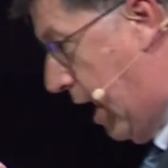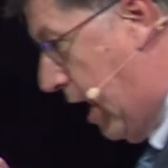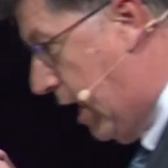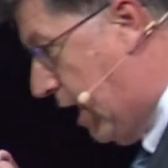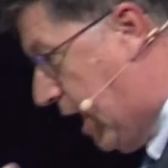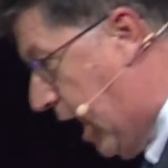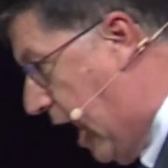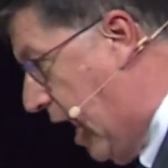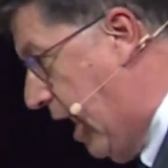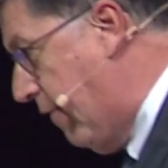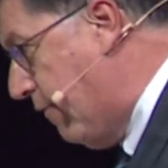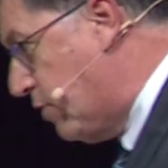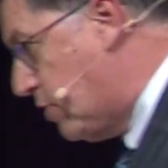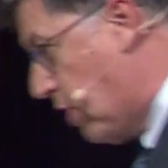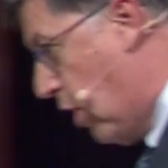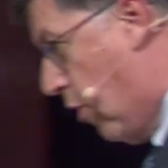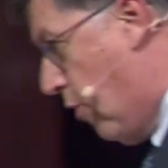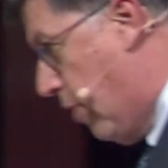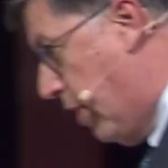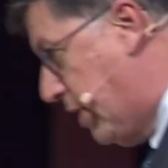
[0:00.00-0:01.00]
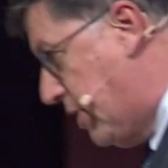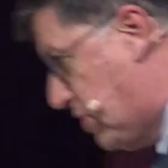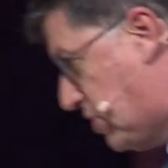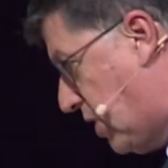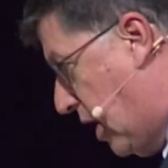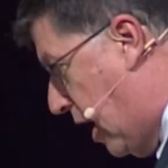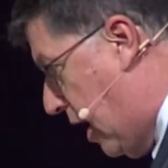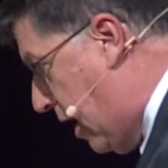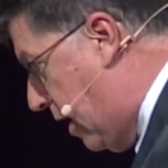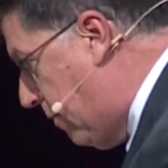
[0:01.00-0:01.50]
He gave his only
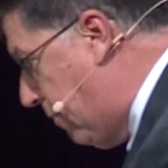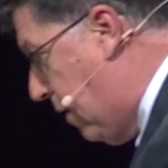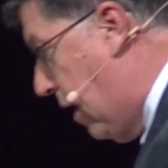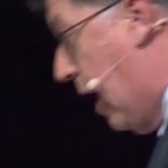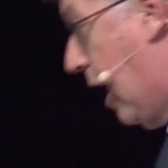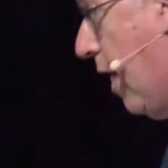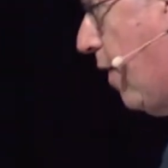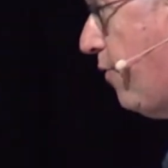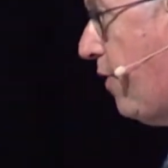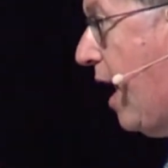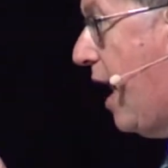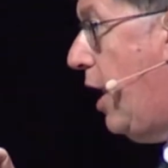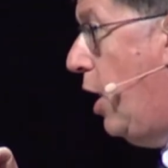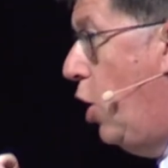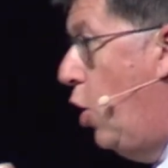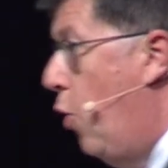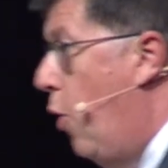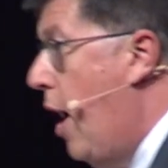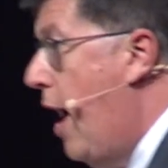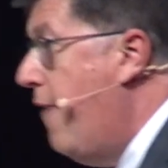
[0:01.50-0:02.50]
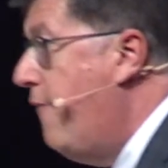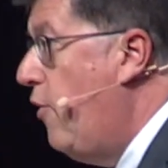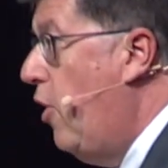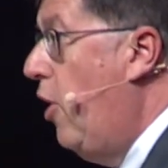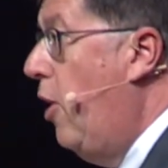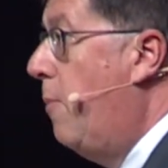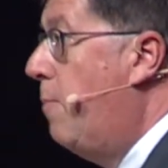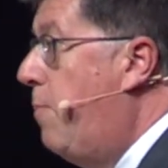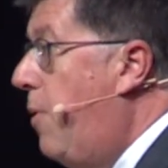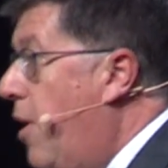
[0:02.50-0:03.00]
son that whoever